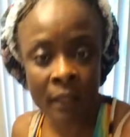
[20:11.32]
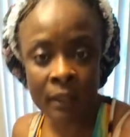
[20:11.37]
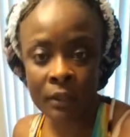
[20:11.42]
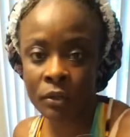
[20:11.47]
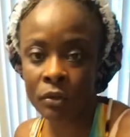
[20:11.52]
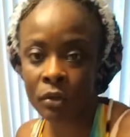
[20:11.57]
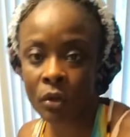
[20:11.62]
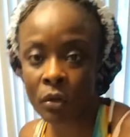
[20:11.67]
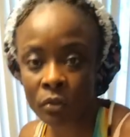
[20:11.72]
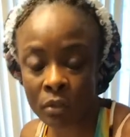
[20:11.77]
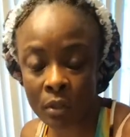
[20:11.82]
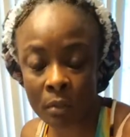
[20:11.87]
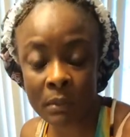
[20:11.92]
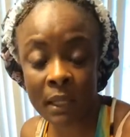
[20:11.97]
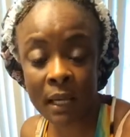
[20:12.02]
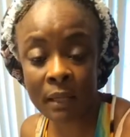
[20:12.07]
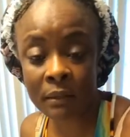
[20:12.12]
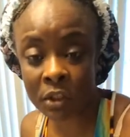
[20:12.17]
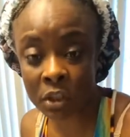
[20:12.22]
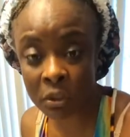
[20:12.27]
You know,
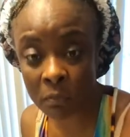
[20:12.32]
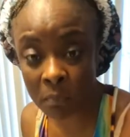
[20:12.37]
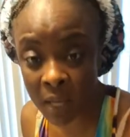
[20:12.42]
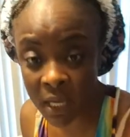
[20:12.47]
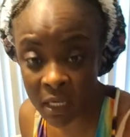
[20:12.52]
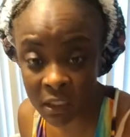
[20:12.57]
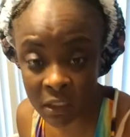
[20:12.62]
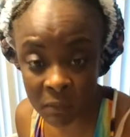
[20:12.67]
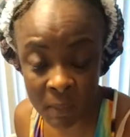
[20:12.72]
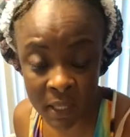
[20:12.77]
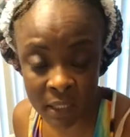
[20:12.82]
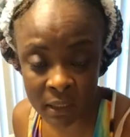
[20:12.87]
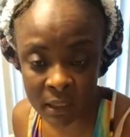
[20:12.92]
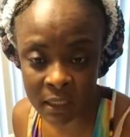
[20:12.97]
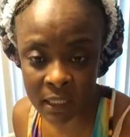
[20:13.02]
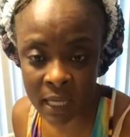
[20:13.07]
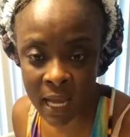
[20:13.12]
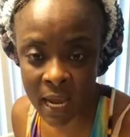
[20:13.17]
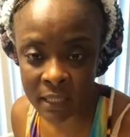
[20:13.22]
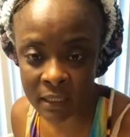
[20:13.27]
sometimes she may spend
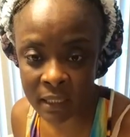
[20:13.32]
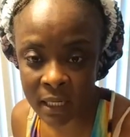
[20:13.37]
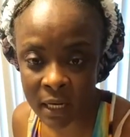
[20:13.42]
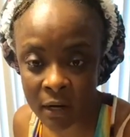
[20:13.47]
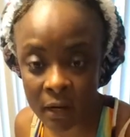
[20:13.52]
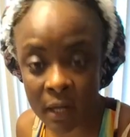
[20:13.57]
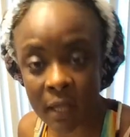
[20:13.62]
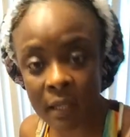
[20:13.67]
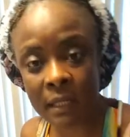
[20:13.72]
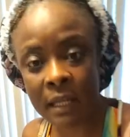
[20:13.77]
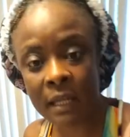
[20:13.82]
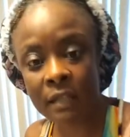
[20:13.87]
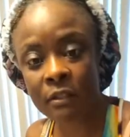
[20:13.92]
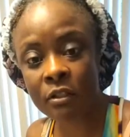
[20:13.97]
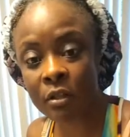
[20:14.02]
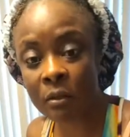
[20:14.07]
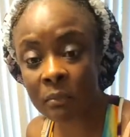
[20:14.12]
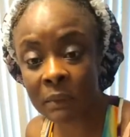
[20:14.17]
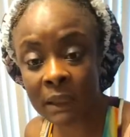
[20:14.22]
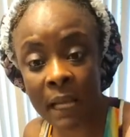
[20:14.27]
the night there. And then
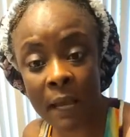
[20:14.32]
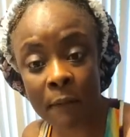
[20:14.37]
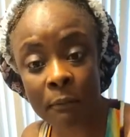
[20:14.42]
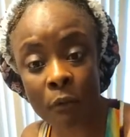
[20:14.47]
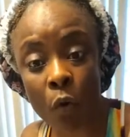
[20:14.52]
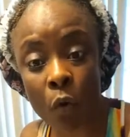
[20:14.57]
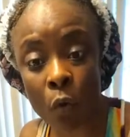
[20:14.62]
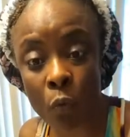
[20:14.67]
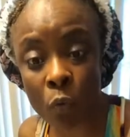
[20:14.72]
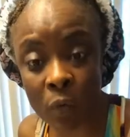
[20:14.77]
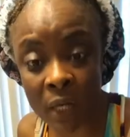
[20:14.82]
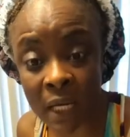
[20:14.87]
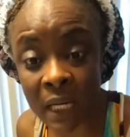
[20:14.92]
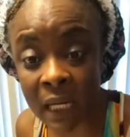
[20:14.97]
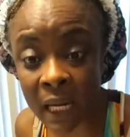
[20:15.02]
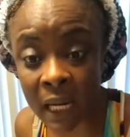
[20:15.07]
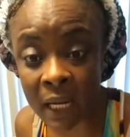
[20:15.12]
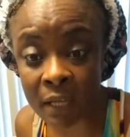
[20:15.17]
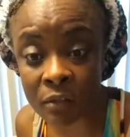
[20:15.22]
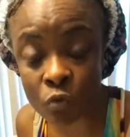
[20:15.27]
sometimes on
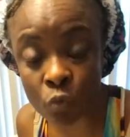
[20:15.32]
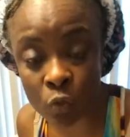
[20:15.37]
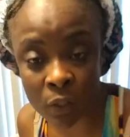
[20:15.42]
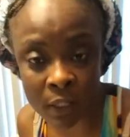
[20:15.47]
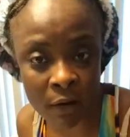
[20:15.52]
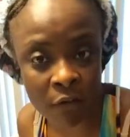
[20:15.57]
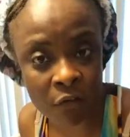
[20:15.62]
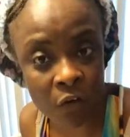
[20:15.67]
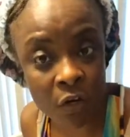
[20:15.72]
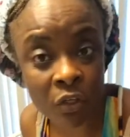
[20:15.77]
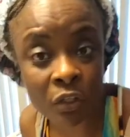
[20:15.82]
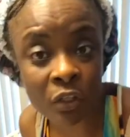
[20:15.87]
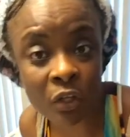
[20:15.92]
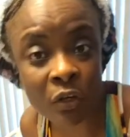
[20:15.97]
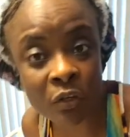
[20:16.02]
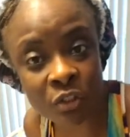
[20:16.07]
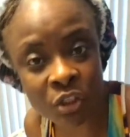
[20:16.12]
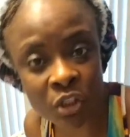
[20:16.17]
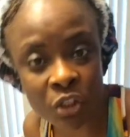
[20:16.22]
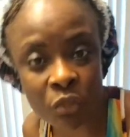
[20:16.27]
weekends, whatever
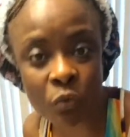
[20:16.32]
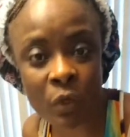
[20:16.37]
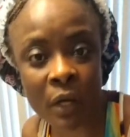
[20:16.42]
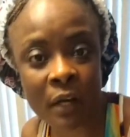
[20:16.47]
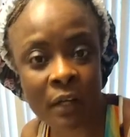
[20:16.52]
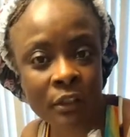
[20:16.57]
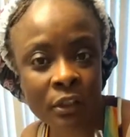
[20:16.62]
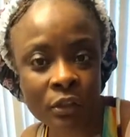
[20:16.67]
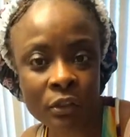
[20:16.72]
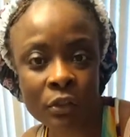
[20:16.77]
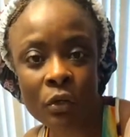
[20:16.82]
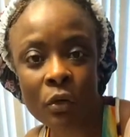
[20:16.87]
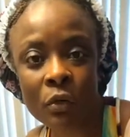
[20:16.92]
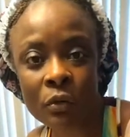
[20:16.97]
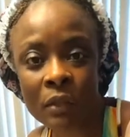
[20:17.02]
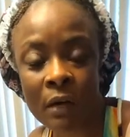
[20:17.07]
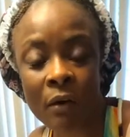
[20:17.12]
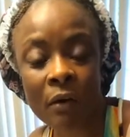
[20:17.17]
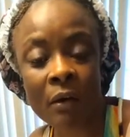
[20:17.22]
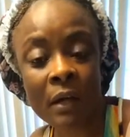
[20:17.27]
clothes she wears to
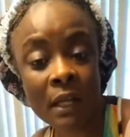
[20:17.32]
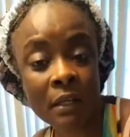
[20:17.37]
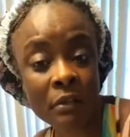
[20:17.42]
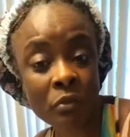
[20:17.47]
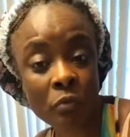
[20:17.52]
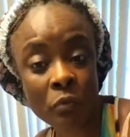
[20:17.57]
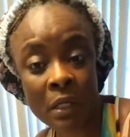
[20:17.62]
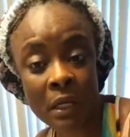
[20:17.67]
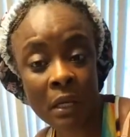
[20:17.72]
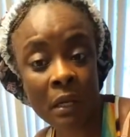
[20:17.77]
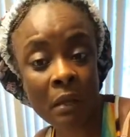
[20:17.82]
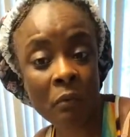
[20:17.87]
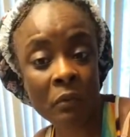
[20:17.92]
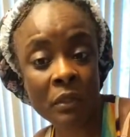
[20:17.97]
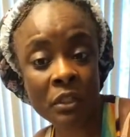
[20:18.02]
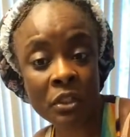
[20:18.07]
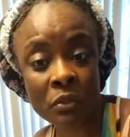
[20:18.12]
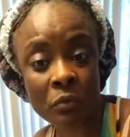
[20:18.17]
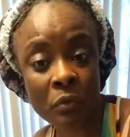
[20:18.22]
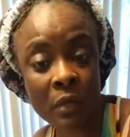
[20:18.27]
go down his weekend,
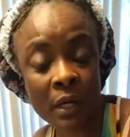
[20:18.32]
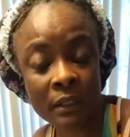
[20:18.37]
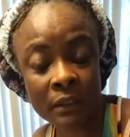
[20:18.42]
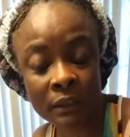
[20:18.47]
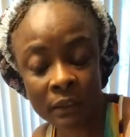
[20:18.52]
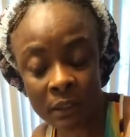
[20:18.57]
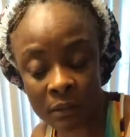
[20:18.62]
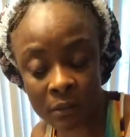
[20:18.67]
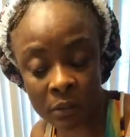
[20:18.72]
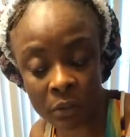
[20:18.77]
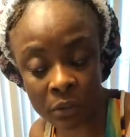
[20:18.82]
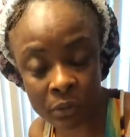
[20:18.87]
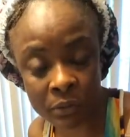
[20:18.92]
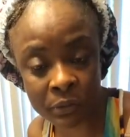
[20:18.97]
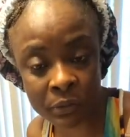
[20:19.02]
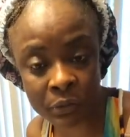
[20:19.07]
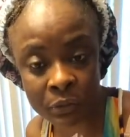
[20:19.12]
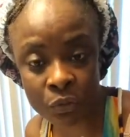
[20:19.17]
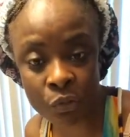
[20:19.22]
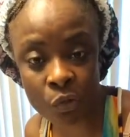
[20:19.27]
when she wears certain
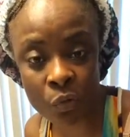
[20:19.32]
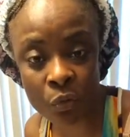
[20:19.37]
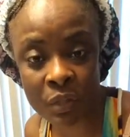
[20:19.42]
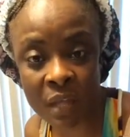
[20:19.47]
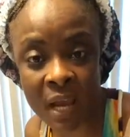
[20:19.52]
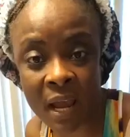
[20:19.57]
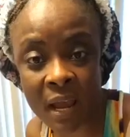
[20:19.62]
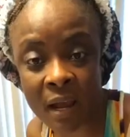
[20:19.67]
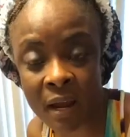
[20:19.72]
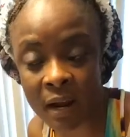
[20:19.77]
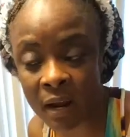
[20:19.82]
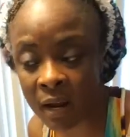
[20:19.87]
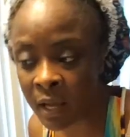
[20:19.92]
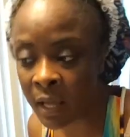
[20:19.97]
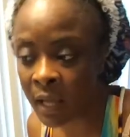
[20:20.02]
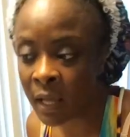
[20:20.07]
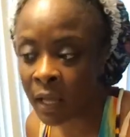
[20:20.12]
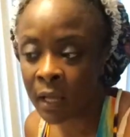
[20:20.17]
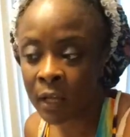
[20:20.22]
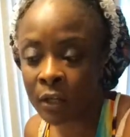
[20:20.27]
clothes to go there,
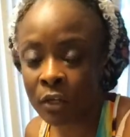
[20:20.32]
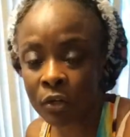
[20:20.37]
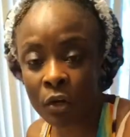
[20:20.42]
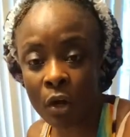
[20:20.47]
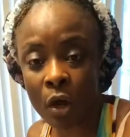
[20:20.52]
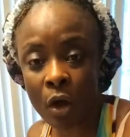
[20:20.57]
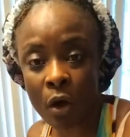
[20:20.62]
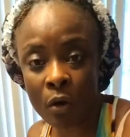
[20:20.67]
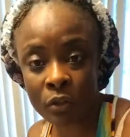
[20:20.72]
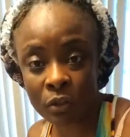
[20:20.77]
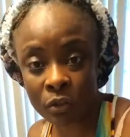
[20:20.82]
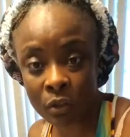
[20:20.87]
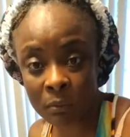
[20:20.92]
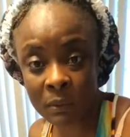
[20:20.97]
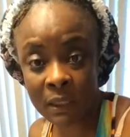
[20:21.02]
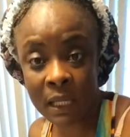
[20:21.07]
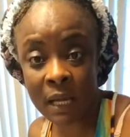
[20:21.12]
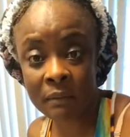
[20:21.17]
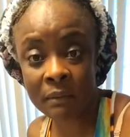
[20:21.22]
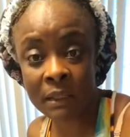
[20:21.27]
you know,
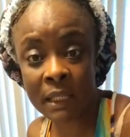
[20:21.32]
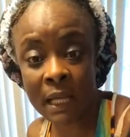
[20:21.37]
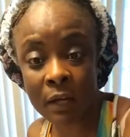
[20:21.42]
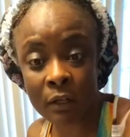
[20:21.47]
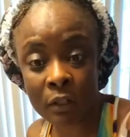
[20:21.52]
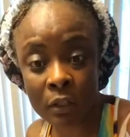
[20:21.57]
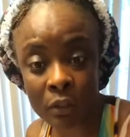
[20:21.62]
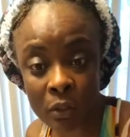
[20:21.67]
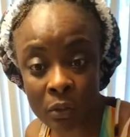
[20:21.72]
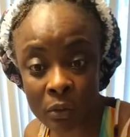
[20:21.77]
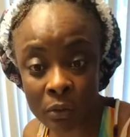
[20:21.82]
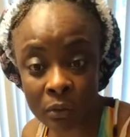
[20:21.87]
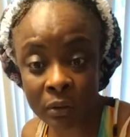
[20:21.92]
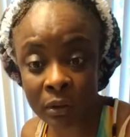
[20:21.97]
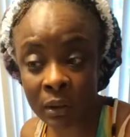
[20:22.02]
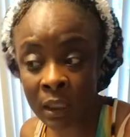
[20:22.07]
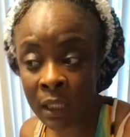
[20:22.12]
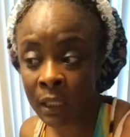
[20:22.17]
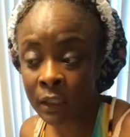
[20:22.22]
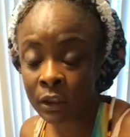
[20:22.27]
sometimes that
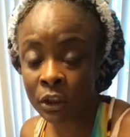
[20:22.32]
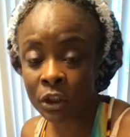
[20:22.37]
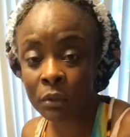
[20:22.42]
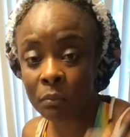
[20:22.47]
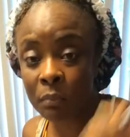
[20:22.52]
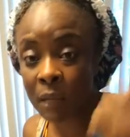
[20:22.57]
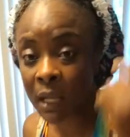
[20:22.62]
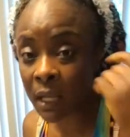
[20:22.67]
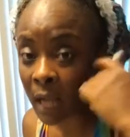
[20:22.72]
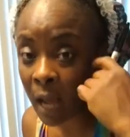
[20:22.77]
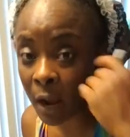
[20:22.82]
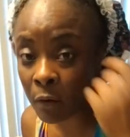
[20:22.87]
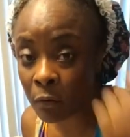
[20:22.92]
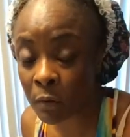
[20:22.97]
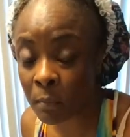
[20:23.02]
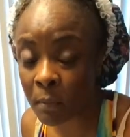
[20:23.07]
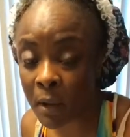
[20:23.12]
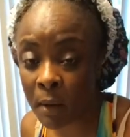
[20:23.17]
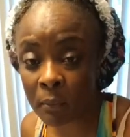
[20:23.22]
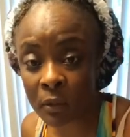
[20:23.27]
clothes, she may not
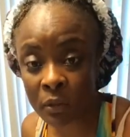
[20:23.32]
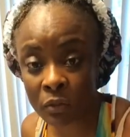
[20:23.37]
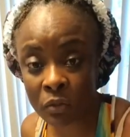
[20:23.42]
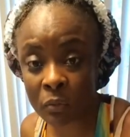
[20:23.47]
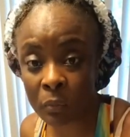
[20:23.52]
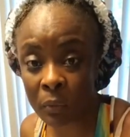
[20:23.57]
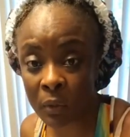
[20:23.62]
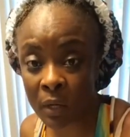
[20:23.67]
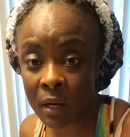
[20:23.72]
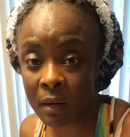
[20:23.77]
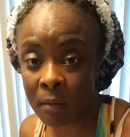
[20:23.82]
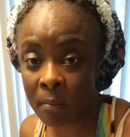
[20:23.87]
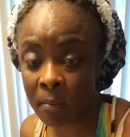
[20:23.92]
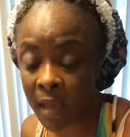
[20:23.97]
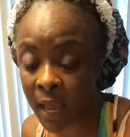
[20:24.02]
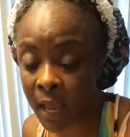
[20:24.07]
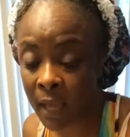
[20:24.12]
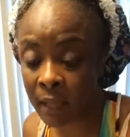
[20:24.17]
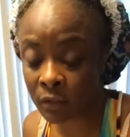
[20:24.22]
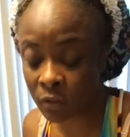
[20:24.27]
remember to bring it
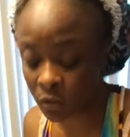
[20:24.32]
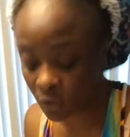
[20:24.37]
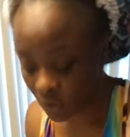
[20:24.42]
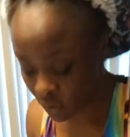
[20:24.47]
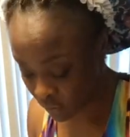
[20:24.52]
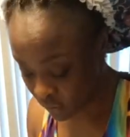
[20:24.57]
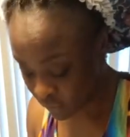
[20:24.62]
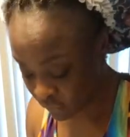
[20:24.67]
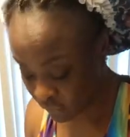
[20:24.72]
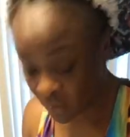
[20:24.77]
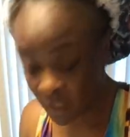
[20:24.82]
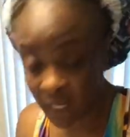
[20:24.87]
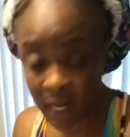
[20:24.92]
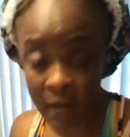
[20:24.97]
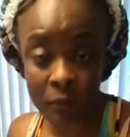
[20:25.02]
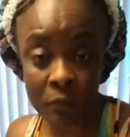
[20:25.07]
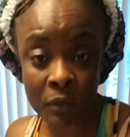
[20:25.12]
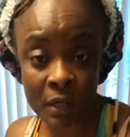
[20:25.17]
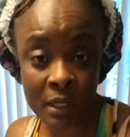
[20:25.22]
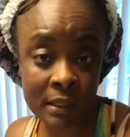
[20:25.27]
back. So for
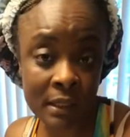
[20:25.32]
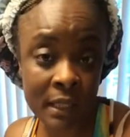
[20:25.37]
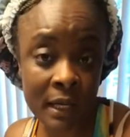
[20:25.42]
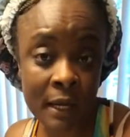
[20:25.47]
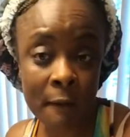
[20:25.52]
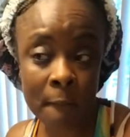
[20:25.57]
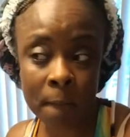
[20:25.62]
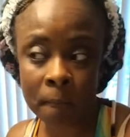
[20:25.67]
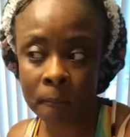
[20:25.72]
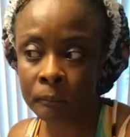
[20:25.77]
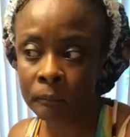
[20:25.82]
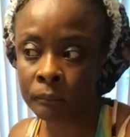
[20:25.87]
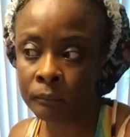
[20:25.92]
that reason,